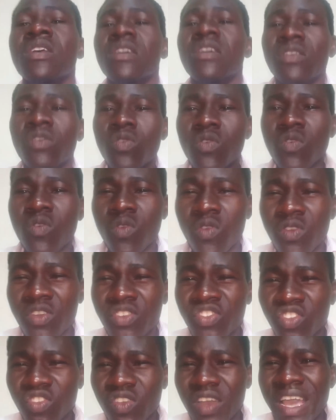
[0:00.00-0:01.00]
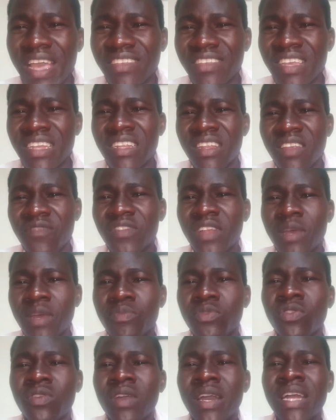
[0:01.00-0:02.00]
So close your eyes and lift up
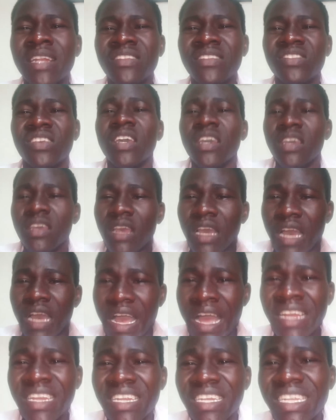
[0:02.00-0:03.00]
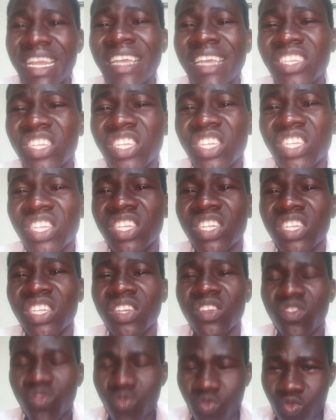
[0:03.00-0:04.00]
your hands and touch
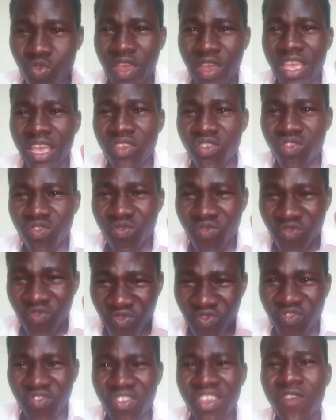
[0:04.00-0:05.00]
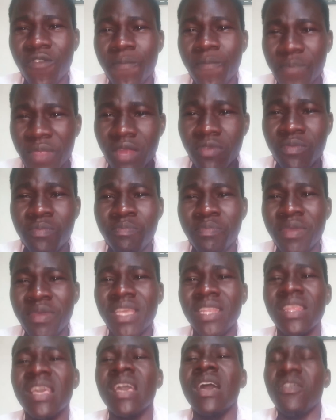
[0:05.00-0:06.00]
where you feel the
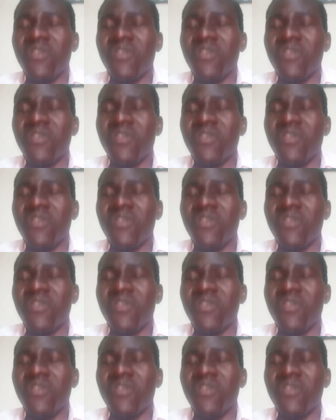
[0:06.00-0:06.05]
pain.